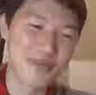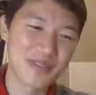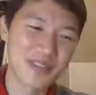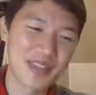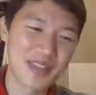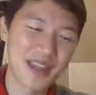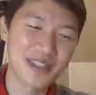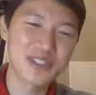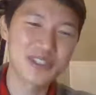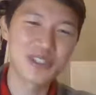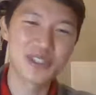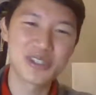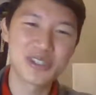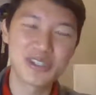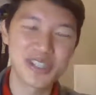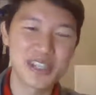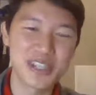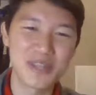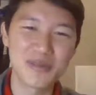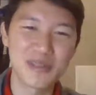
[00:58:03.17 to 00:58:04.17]
that should
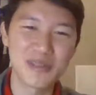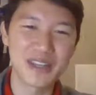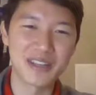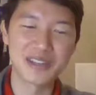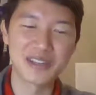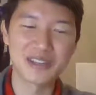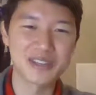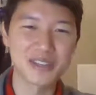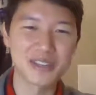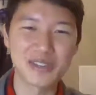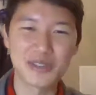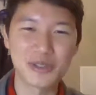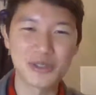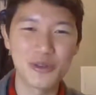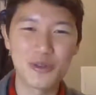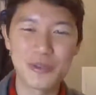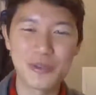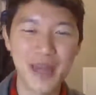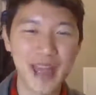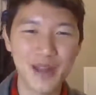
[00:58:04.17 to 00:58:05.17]
seem like just
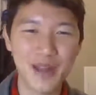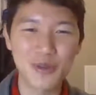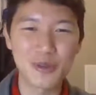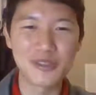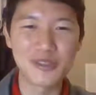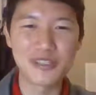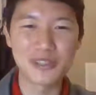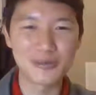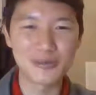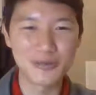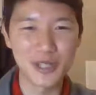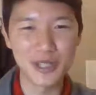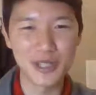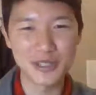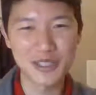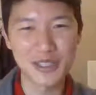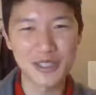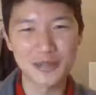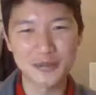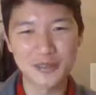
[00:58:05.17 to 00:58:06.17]
so backwards and fucked
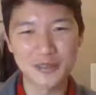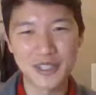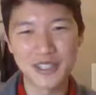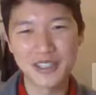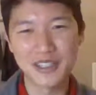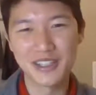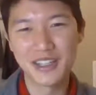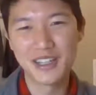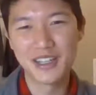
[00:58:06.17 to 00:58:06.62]
up, right?